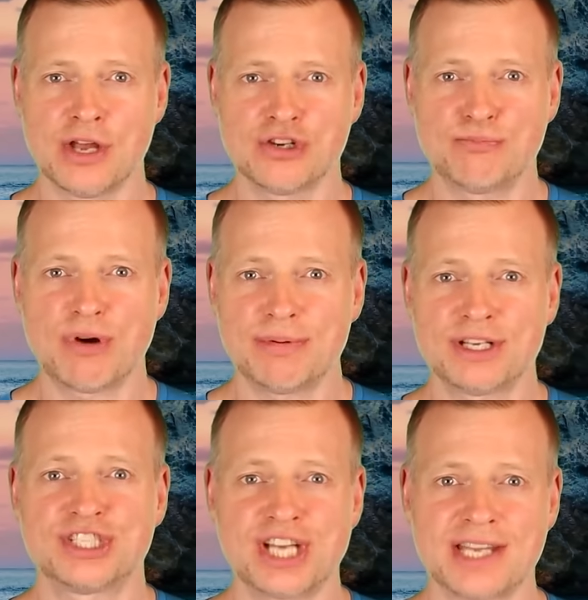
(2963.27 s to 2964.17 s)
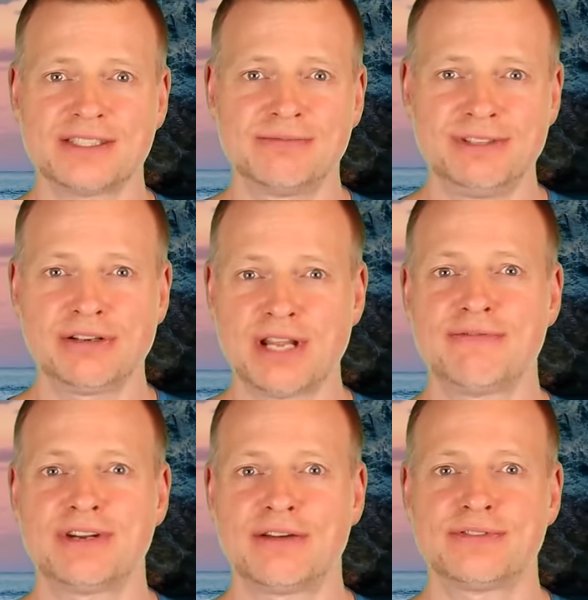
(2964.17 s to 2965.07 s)
You probably just will not
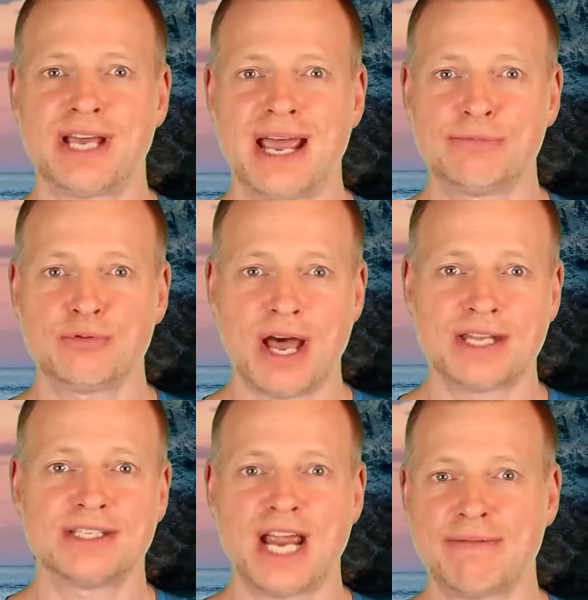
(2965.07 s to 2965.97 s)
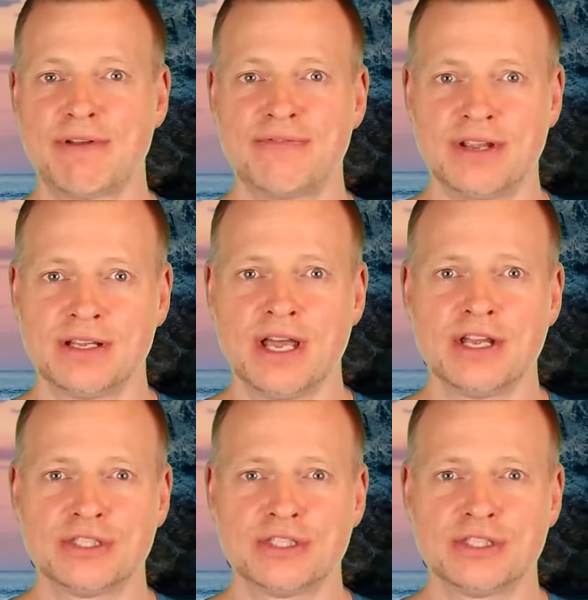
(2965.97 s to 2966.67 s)
have enough time to answer everything,